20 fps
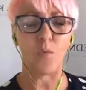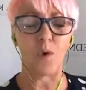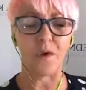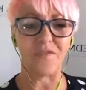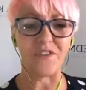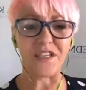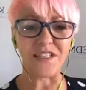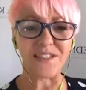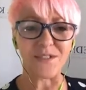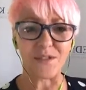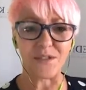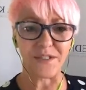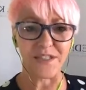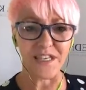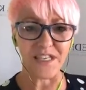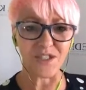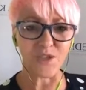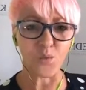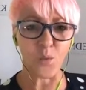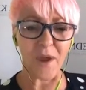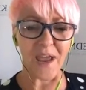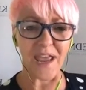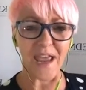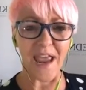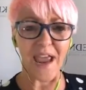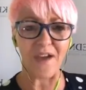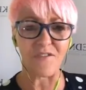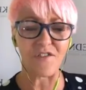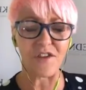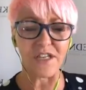this way,
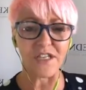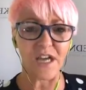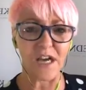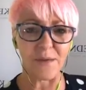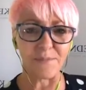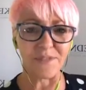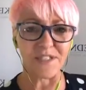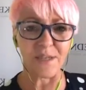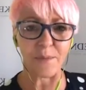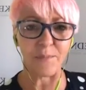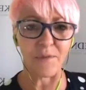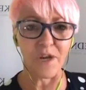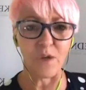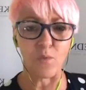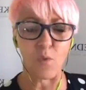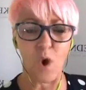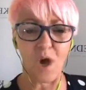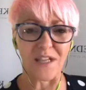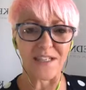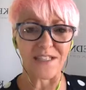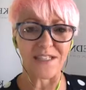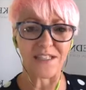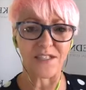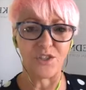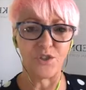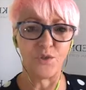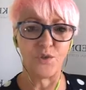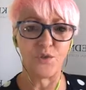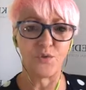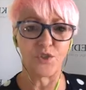every time somebody wants
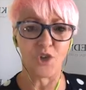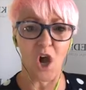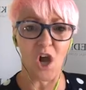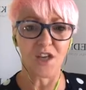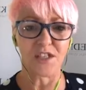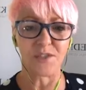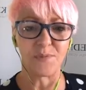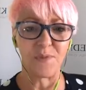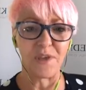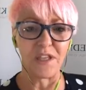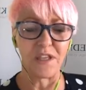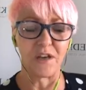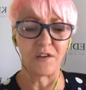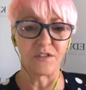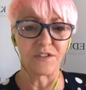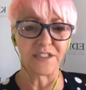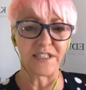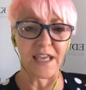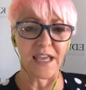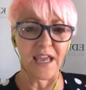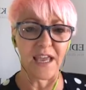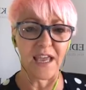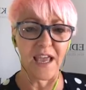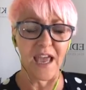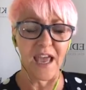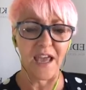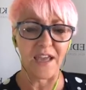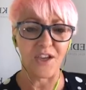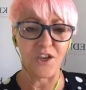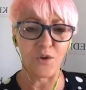to talk to me, they'll say,
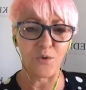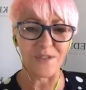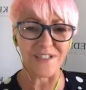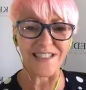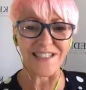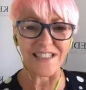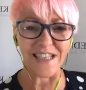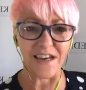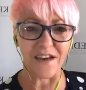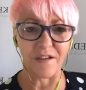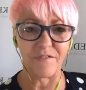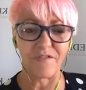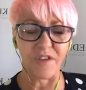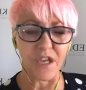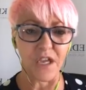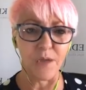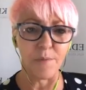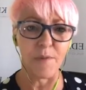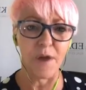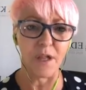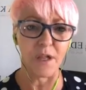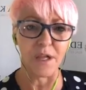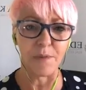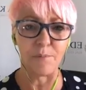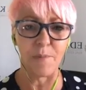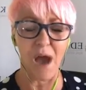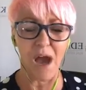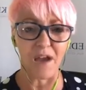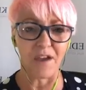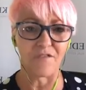you know, instead of
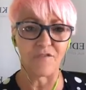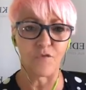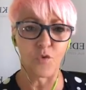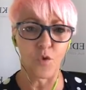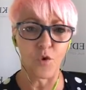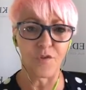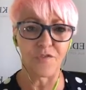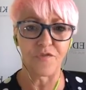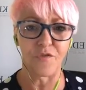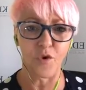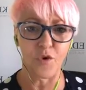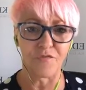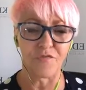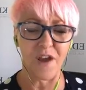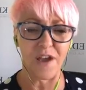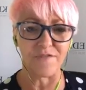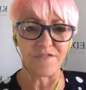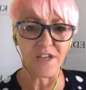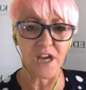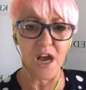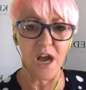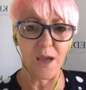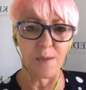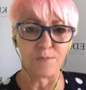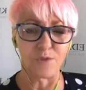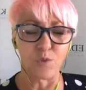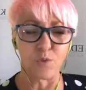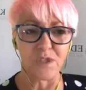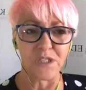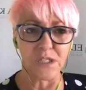emailing back and forth 4 or 5
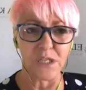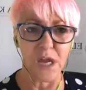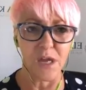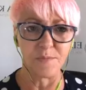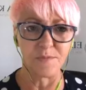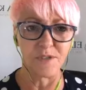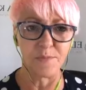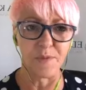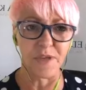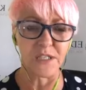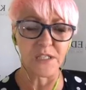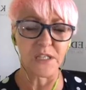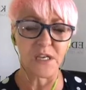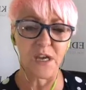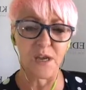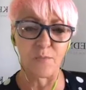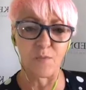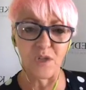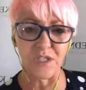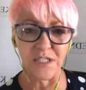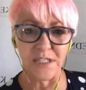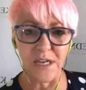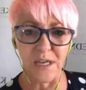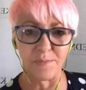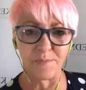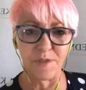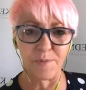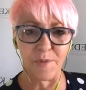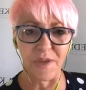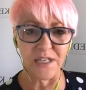times, what time's the best time? What
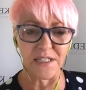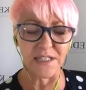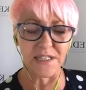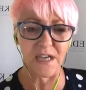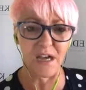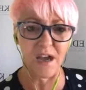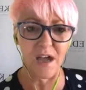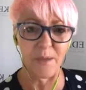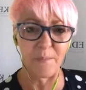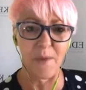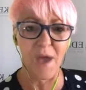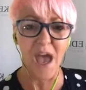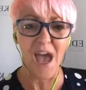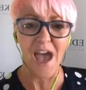time's the best time?